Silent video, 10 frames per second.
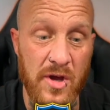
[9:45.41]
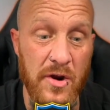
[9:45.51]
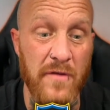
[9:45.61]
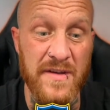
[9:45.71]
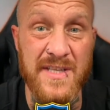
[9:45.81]
and
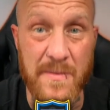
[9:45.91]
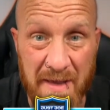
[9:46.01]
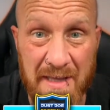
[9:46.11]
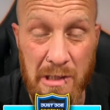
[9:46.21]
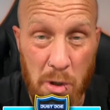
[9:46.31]
obviously
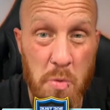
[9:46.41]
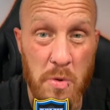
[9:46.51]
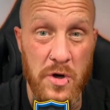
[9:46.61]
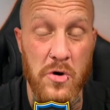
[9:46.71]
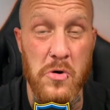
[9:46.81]
beat
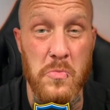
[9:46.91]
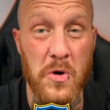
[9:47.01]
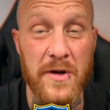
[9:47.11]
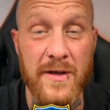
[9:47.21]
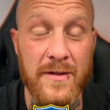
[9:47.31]
Luton at home
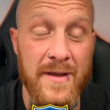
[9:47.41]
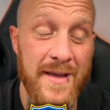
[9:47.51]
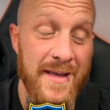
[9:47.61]
1-0.